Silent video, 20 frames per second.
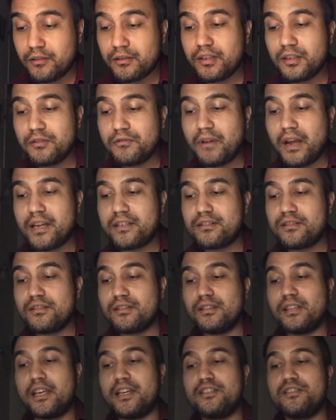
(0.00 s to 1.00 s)

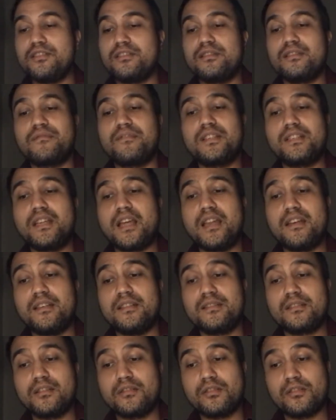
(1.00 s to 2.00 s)
congratulations of the
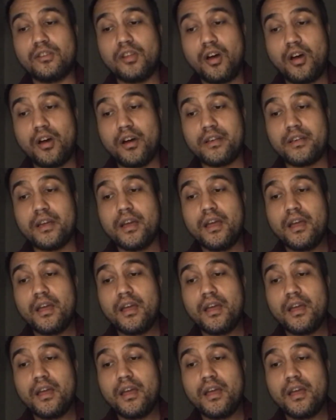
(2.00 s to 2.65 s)
tenants on the lawn,